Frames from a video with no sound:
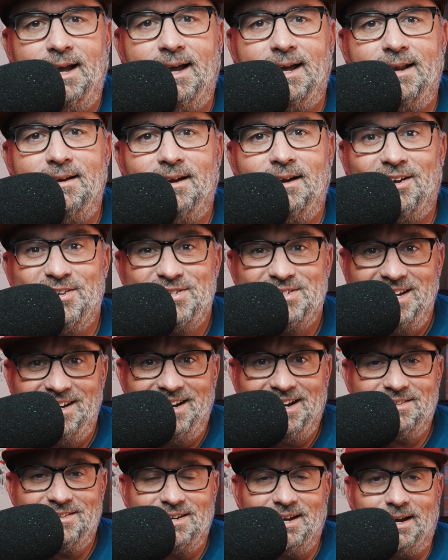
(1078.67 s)
And I'll see you
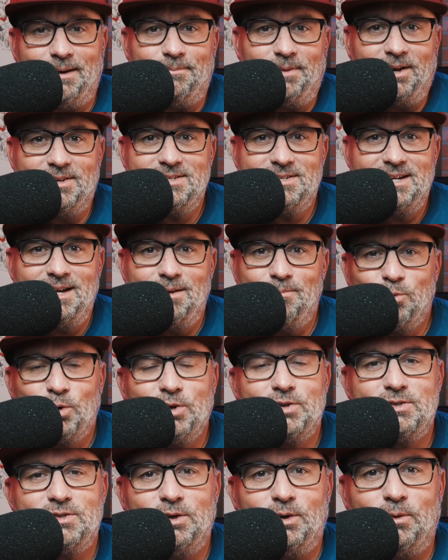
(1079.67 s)
next time. I'll see you
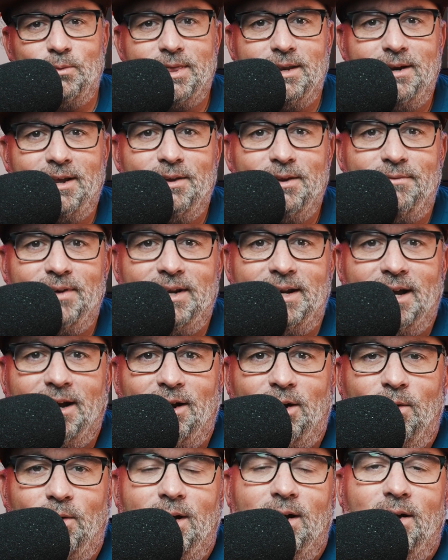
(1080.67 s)
real soon with another
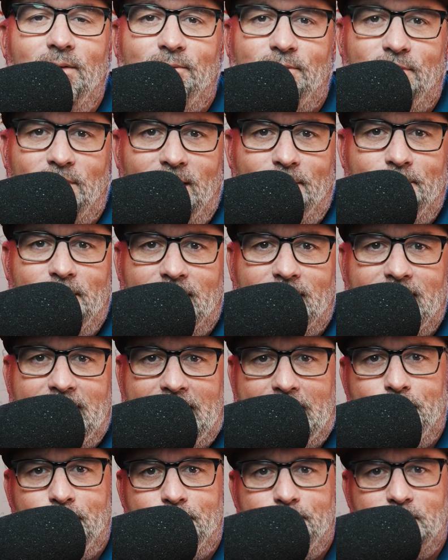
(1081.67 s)
video from
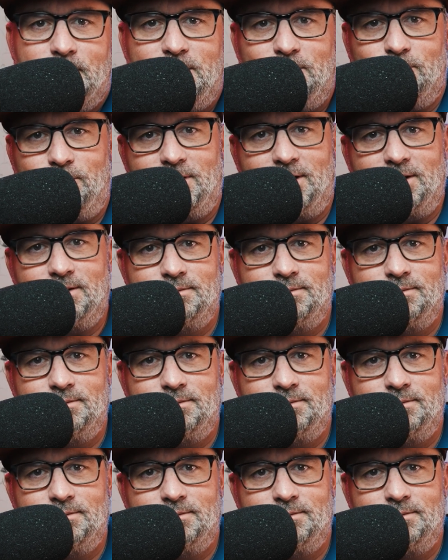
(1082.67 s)
Camp Peculiar.